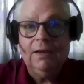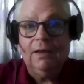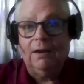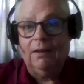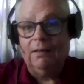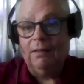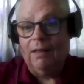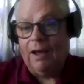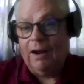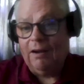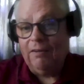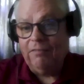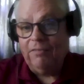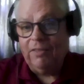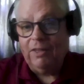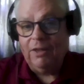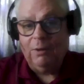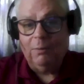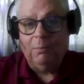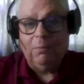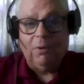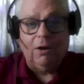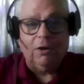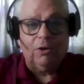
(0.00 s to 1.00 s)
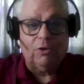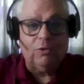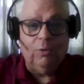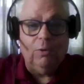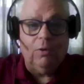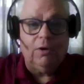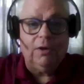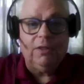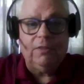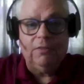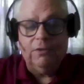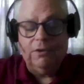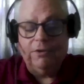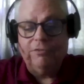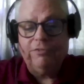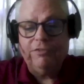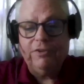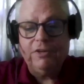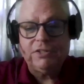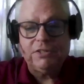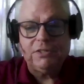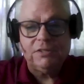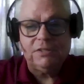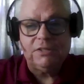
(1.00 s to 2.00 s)
And a lot of them are quoting the
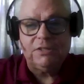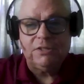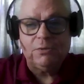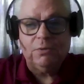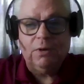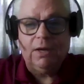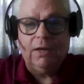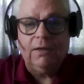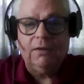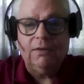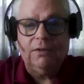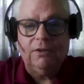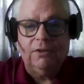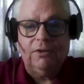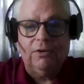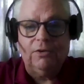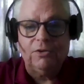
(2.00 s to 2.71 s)
deficiencies, right?